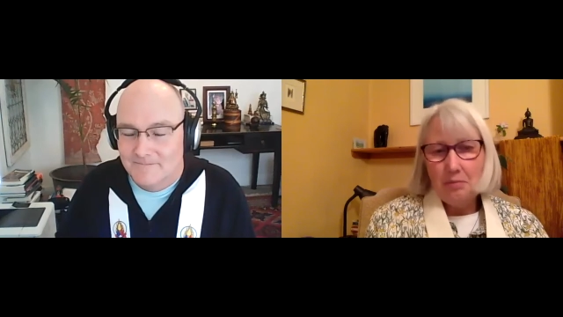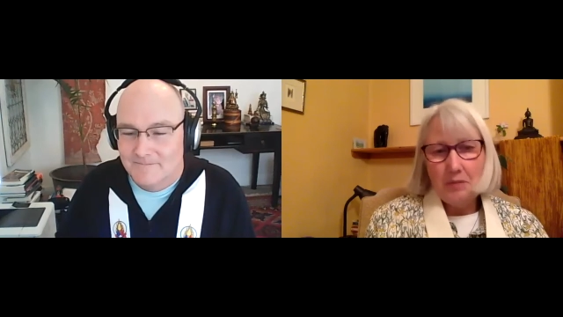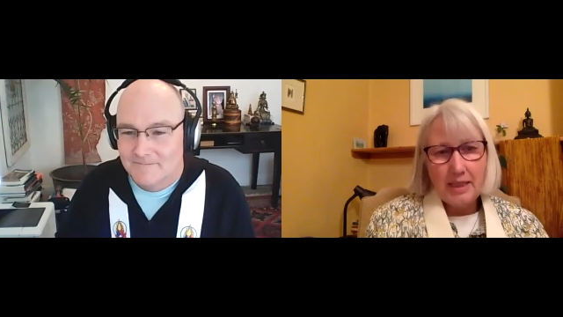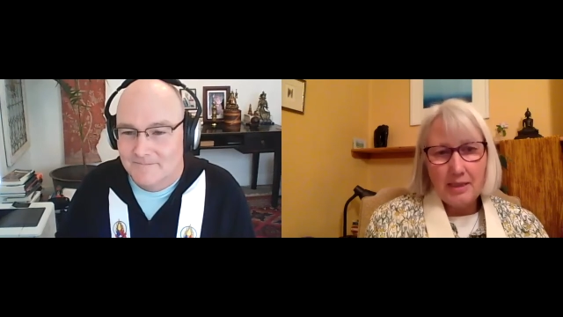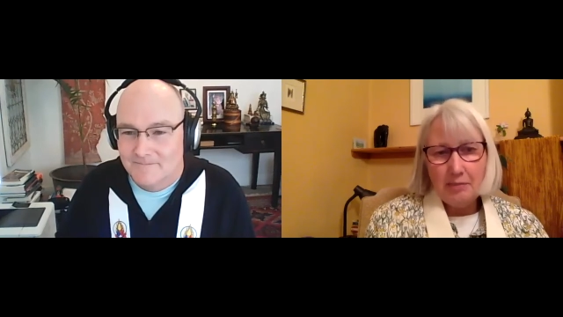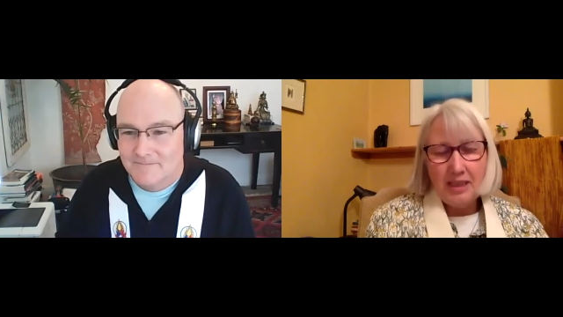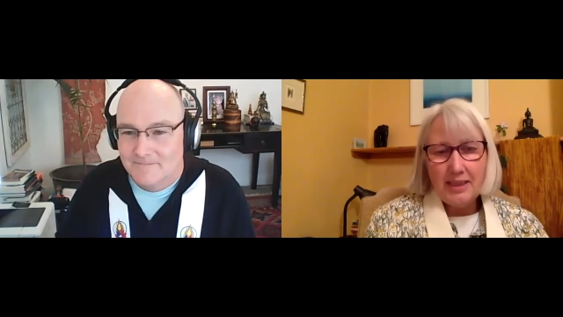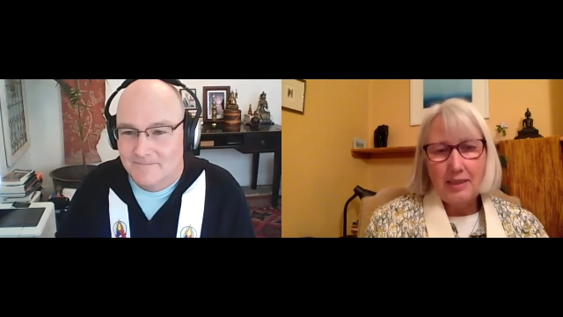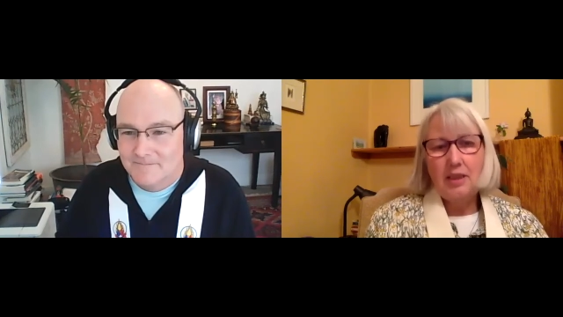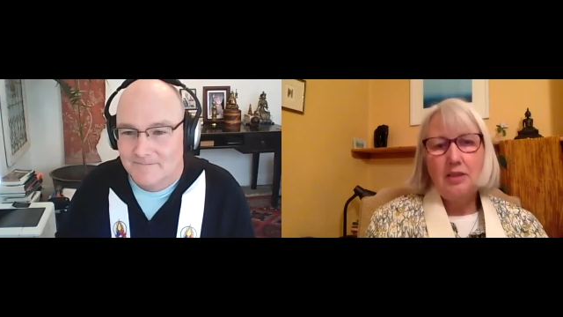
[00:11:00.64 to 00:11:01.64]

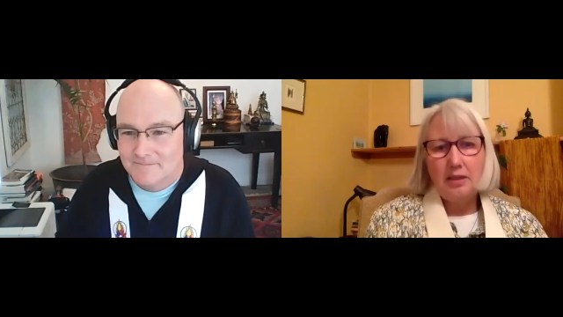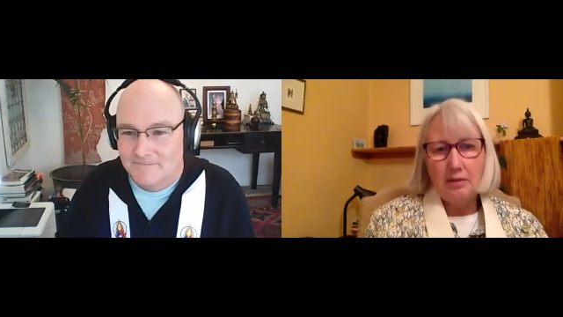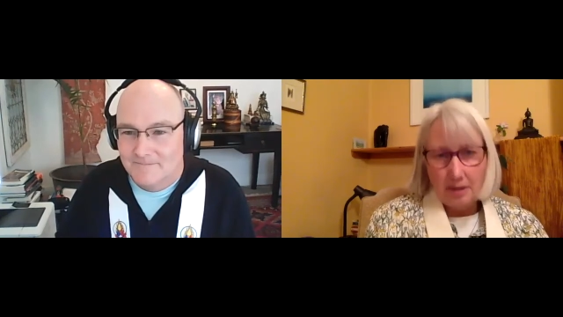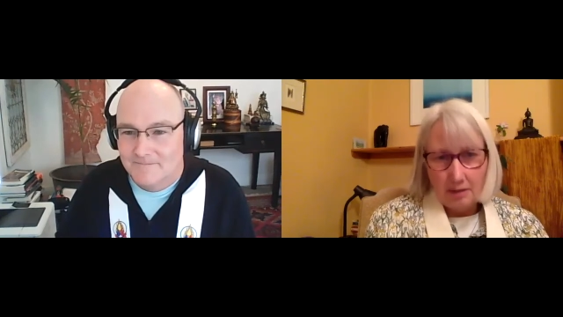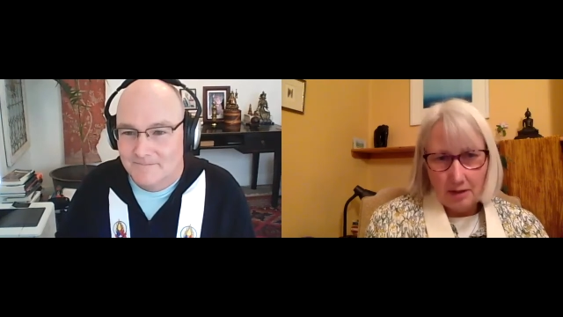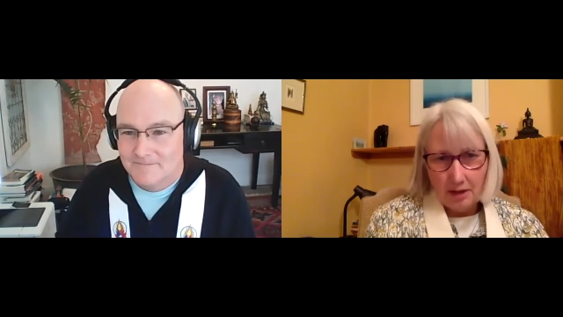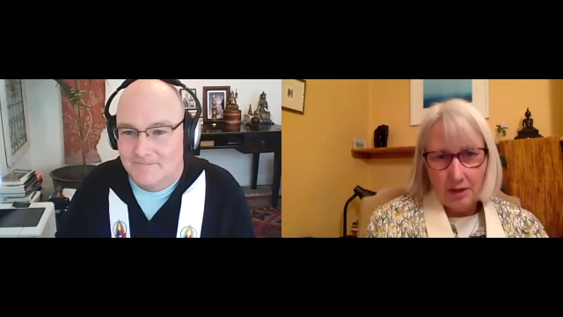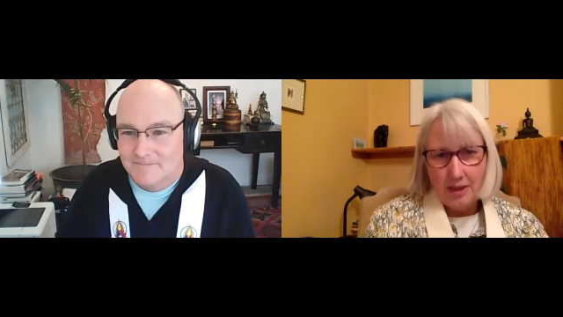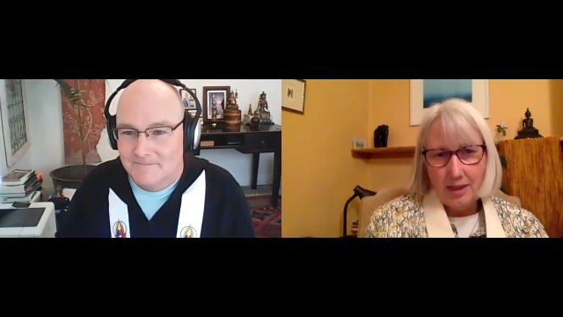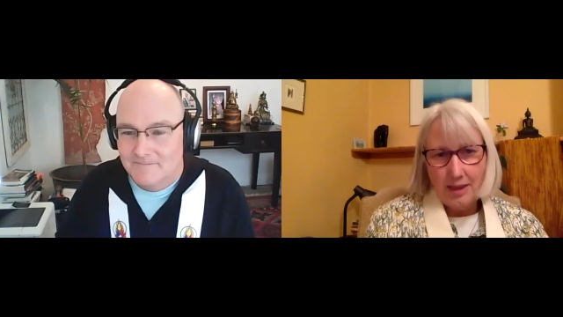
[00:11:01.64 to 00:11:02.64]
Speaker 1: expressing, you know,
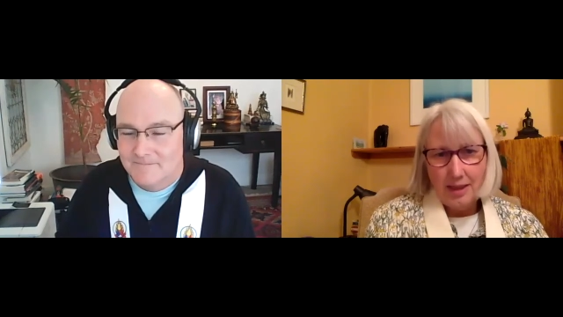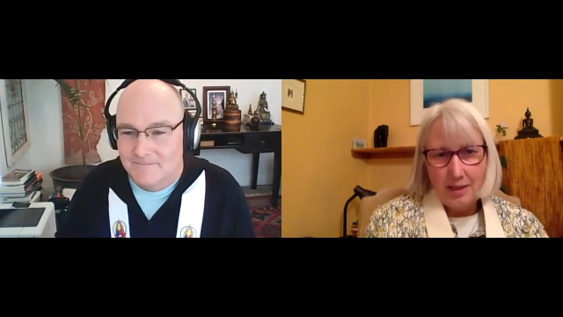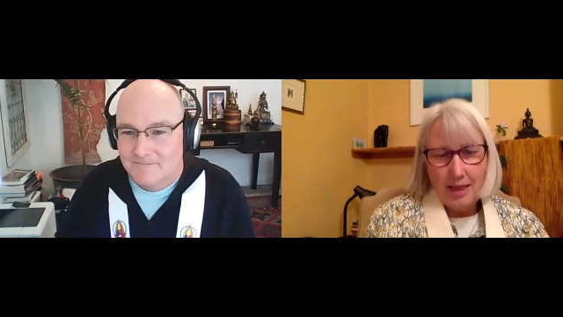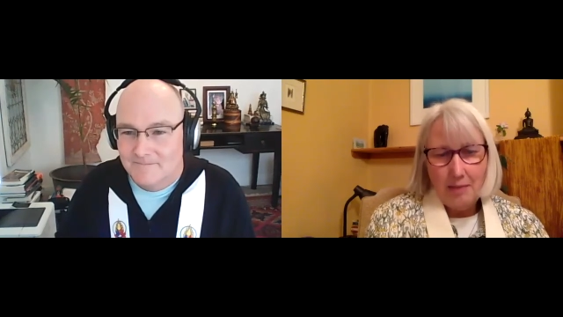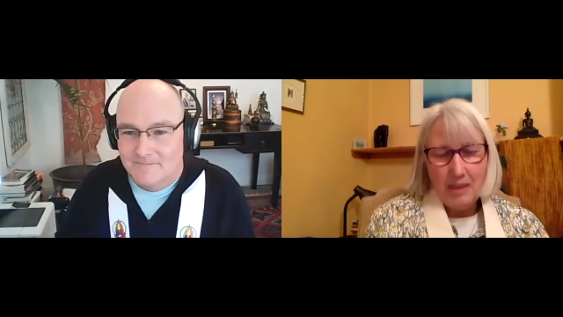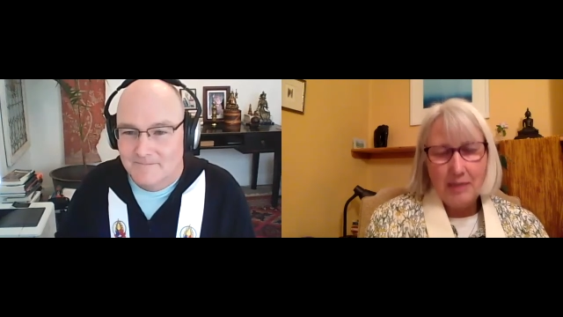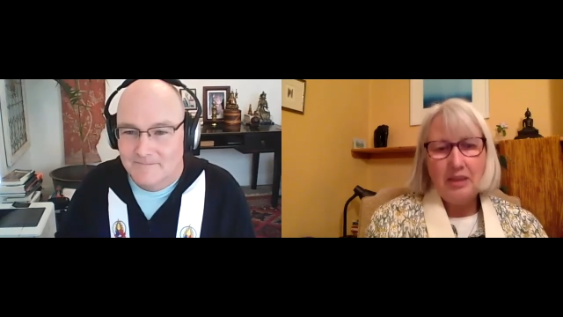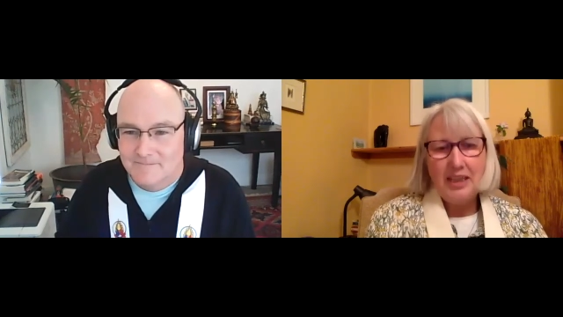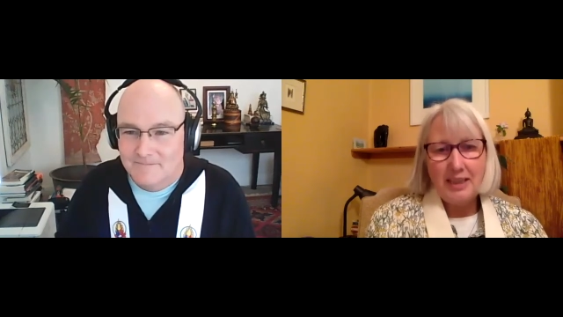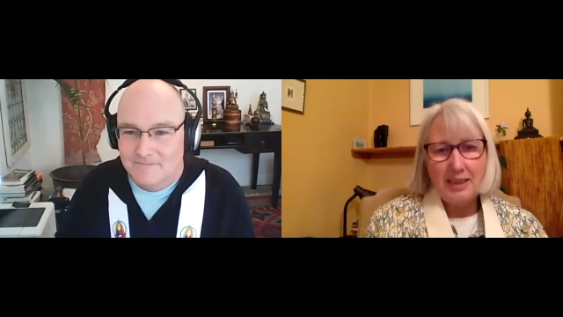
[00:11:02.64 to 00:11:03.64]
him
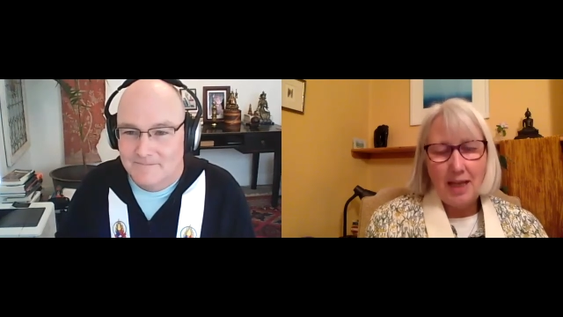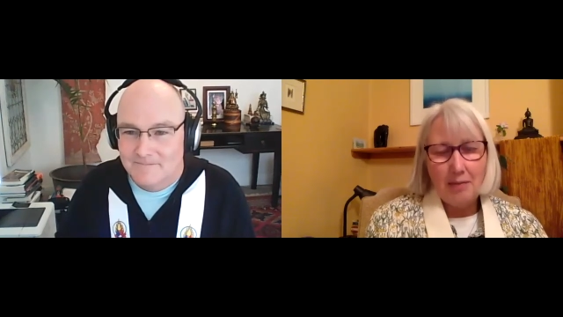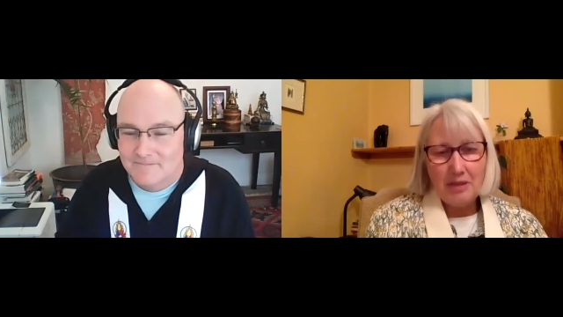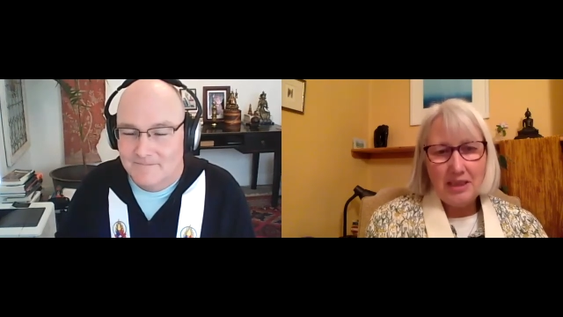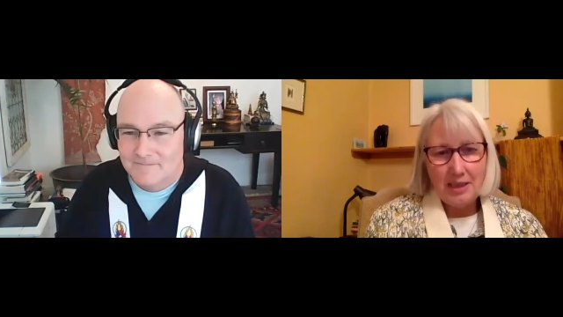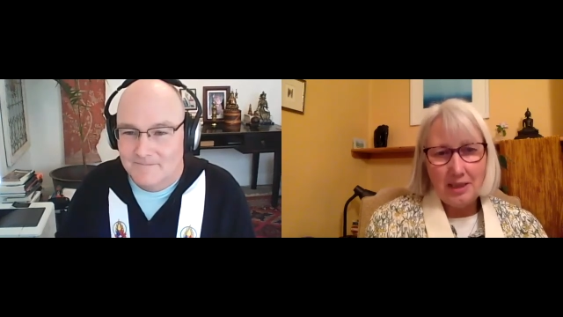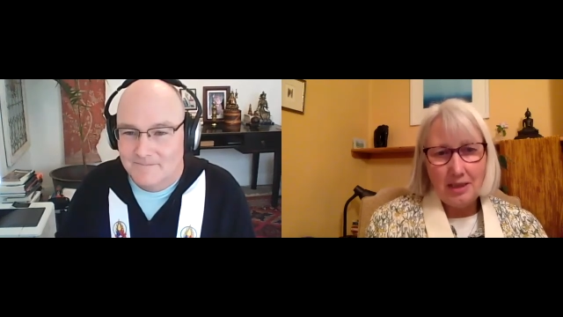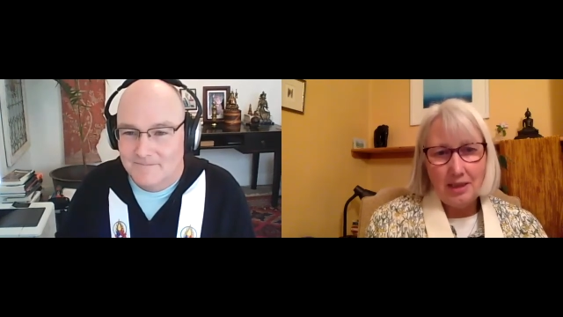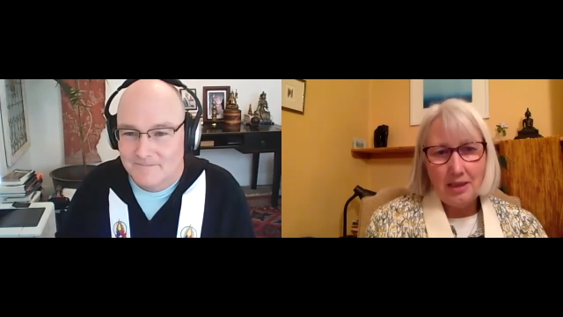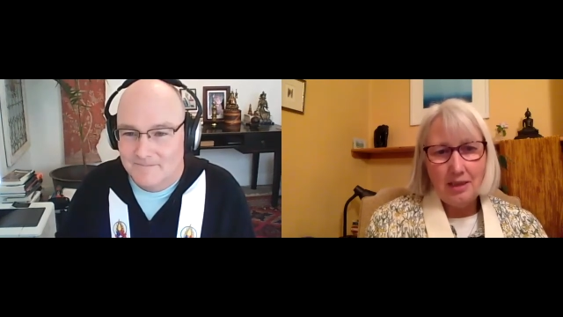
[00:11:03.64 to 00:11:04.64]
expressing that
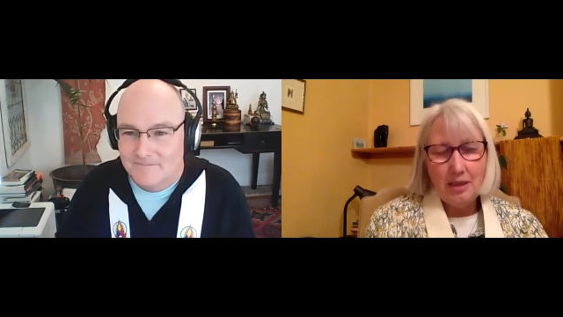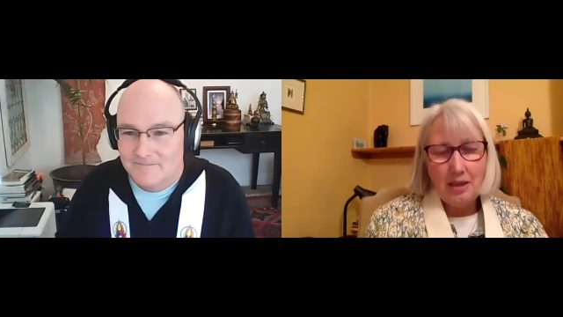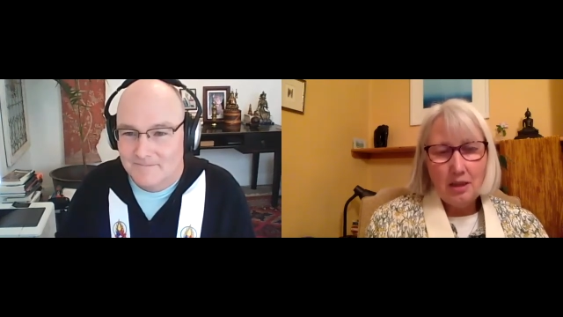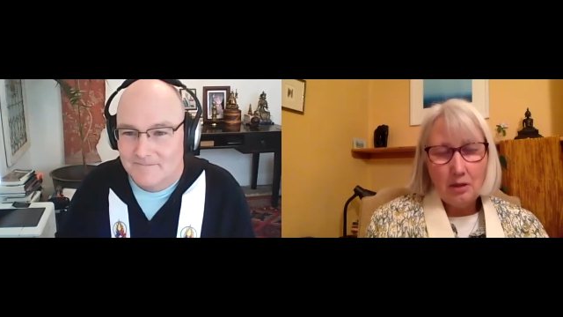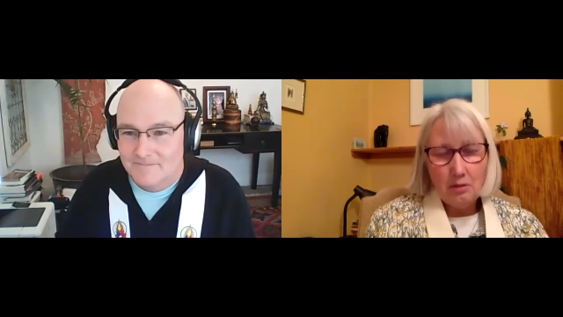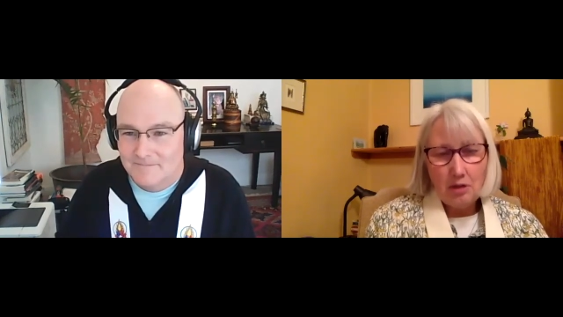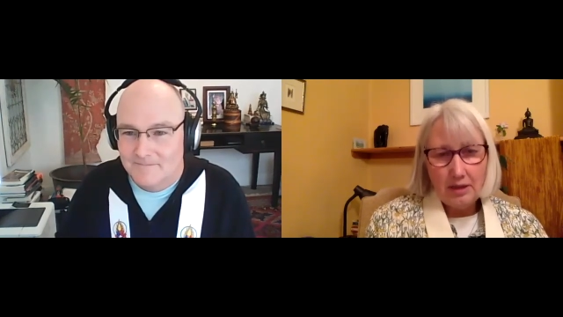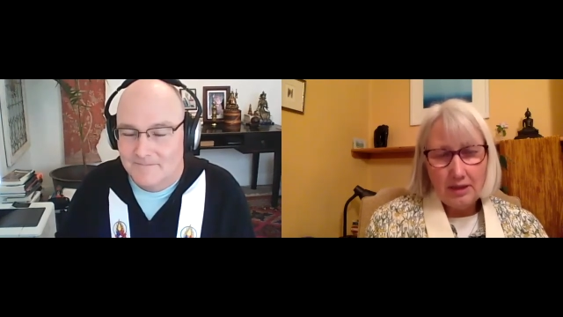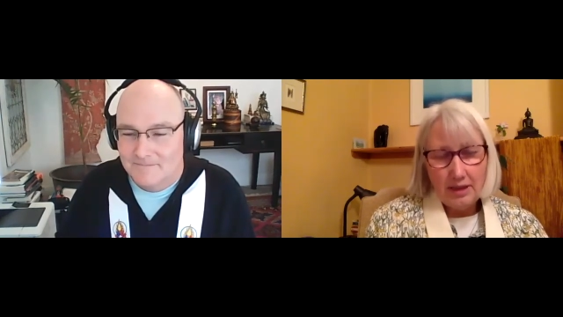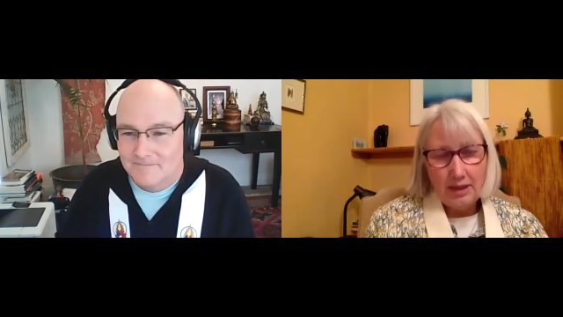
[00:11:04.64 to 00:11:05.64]
particular
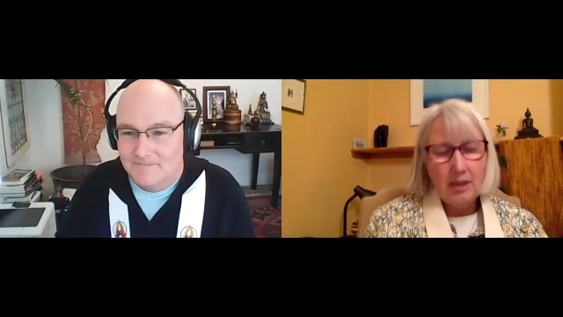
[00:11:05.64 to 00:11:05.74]
quality.